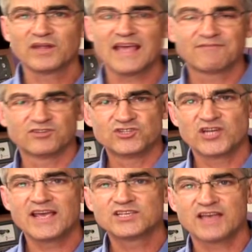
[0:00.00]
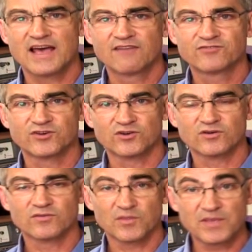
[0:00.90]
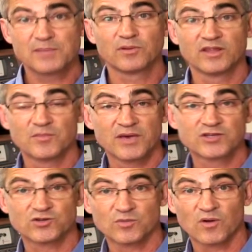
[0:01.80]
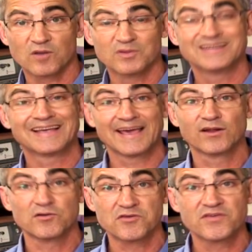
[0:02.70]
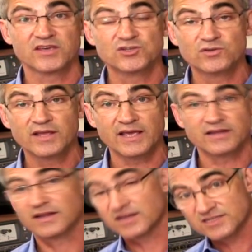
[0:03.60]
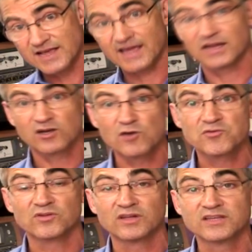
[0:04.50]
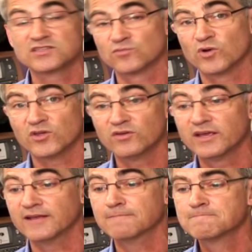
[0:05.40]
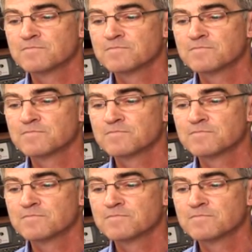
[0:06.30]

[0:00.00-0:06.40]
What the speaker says: really have to chase after the people in the picture department to get all the things you need. And in a second, I'll go through the list of what you need.